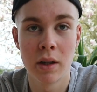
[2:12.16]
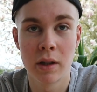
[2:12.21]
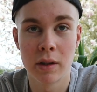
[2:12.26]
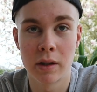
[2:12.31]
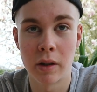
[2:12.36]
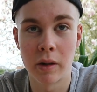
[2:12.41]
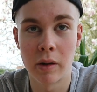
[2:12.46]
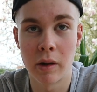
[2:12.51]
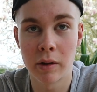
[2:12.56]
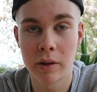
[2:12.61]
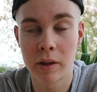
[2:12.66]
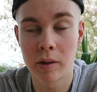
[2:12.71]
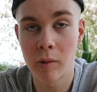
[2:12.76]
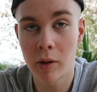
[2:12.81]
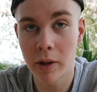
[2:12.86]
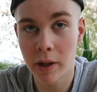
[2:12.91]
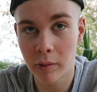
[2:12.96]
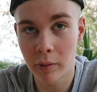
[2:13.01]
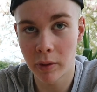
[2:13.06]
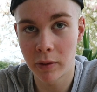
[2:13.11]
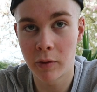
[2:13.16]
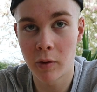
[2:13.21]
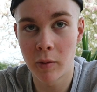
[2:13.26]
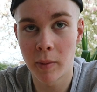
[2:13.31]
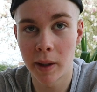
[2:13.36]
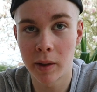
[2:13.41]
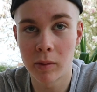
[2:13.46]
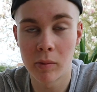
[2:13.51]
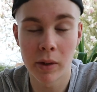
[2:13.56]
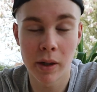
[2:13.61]
So I'll see what I get with a four
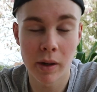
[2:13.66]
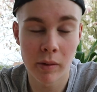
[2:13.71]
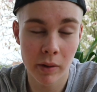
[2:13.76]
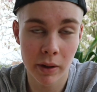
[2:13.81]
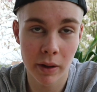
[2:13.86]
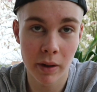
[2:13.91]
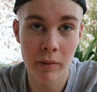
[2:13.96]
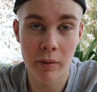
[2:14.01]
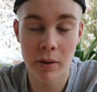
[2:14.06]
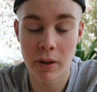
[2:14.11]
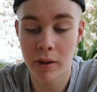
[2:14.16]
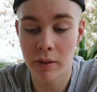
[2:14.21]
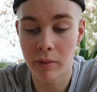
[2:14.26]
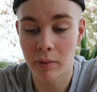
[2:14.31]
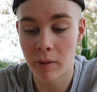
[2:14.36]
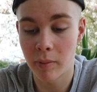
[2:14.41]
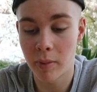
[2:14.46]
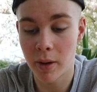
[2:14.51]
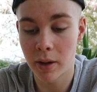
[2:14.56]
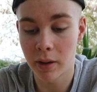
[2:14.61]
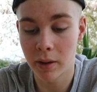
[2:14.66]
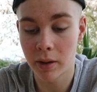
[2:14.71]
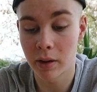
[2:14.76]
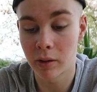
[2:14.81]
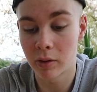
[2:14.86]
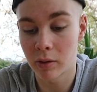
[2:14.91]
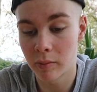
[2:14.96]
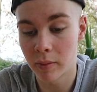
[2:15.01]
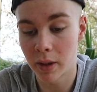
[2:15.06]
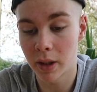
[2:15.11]
back and what I get what I get with a three back, and
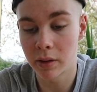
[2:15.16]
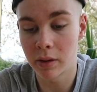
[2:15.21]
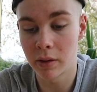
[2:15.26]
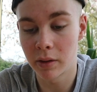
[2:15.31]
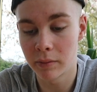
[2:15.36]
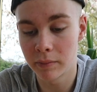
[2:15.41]
I'll come back to